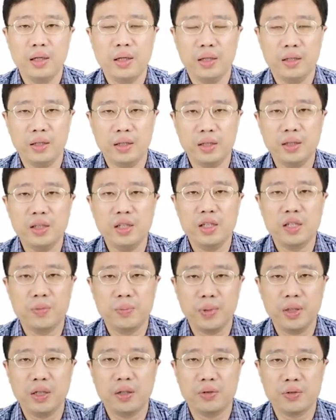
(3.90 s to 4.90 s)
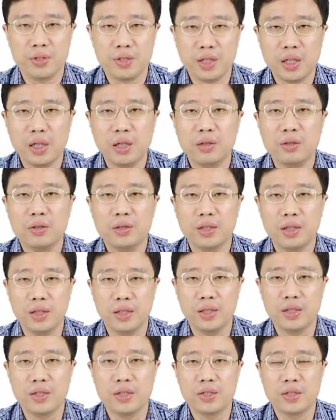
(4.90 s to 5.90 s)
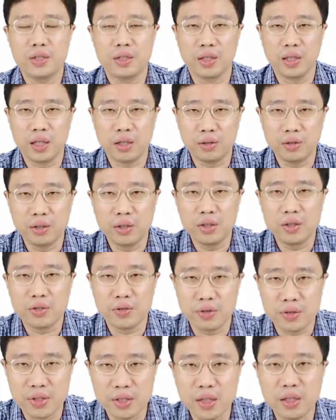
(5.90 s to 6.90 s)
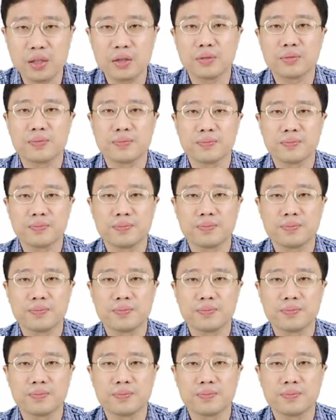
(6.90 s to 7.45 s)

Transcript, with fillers: Another aspect of sound is the loudness of sound.